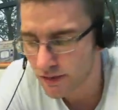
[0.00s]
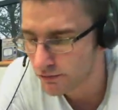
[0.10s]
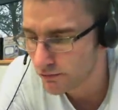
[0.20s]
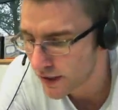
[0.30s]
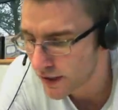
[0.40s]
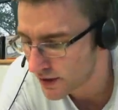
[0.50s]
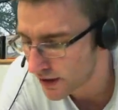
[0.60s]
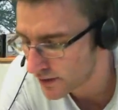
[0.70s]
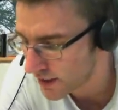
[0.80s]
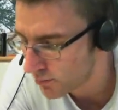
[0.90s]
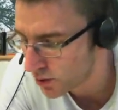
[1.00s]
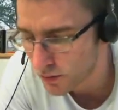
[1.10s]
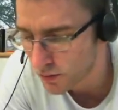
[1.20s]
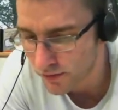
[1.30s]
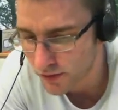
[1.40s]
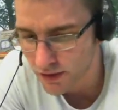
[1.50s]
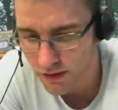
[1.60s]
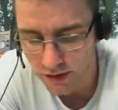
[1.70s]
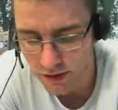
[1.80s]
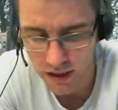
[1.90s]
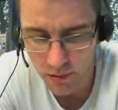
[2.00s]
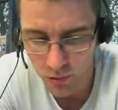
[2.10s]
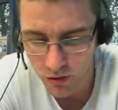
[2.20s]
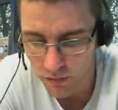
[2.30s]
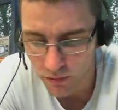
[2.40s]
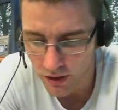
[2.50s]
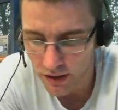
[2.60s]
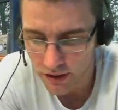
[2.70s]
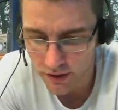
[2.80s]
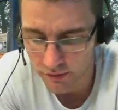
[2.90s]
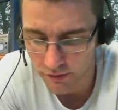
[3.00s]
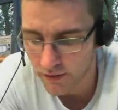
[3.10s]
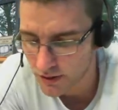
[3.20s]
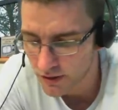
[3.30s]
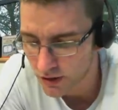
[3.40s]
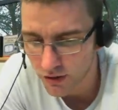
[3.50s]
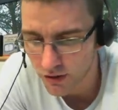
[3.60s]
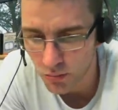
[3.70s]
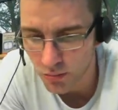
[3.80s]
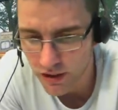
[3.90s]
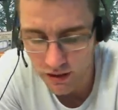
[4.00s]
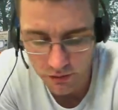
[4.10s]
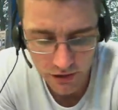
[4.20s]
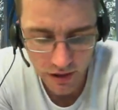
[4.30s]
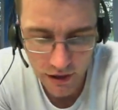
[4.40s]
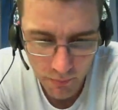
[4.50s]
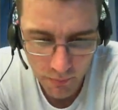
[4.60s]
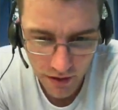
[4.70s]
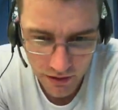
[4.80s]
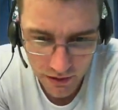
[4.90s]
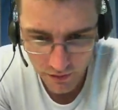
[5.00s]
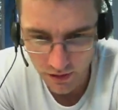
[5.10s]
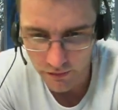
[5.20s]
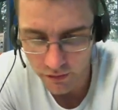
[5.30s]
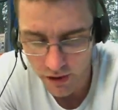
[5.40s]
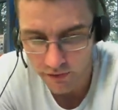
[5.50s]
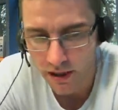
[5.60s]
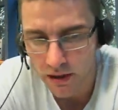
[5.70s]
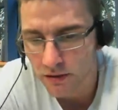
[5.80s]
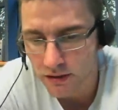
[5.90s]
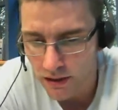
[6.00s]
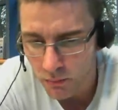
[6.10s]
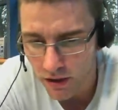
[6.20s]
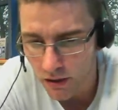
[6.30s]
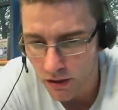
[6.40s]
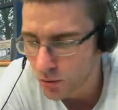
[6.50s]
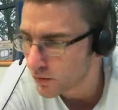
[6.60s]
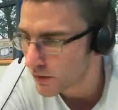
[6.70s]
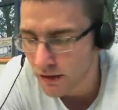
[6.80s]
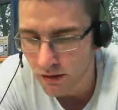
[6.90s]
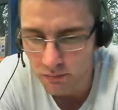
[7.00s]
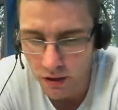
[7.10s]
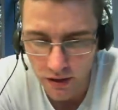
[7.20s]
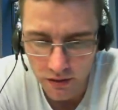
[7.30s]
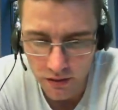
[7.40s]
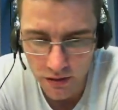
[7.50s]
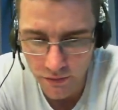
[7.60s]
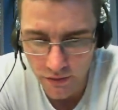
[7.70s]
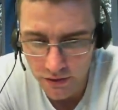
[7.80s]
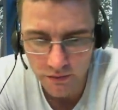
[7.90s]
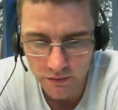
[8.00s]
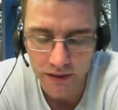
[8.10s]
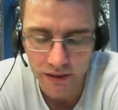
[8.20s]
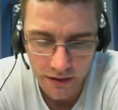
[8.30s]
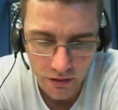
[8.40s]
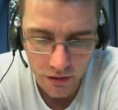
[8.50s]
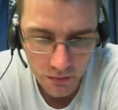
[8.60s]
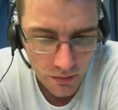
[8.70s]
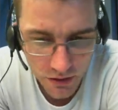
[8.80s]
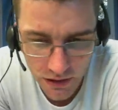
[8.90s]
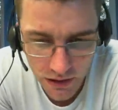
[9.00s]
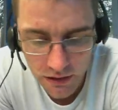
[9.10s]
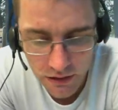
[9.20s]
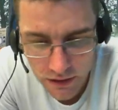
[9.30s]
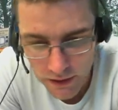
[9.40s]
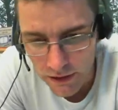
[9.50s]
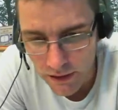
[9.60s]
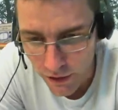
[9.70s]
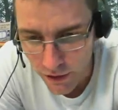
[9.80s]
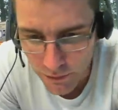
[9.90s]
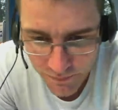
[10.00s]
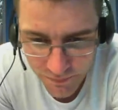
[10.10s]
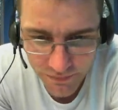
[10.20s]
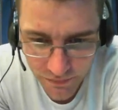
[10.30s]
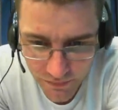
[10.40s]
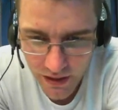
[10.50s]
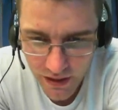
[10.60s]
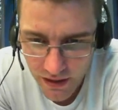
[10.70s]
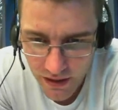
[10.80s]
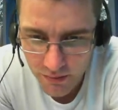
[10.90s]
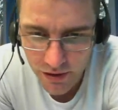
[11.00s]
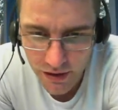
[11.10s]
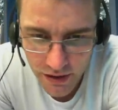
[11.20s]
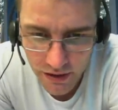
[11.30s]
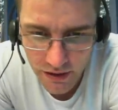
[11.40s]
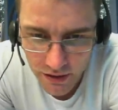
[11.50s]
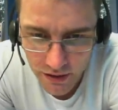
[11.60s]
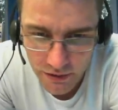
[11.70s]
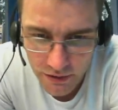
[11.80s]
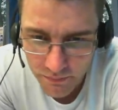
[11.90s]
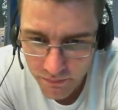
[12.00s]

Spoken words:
RuneScape's tough to get bored with, because as soon as I get bored with like a 5-hour session on QBD, I'll just go down Barrows for another 5 hours, and then when I get bored there, I might go and do another 6 at God Wars. You know, um, it's pretty good. So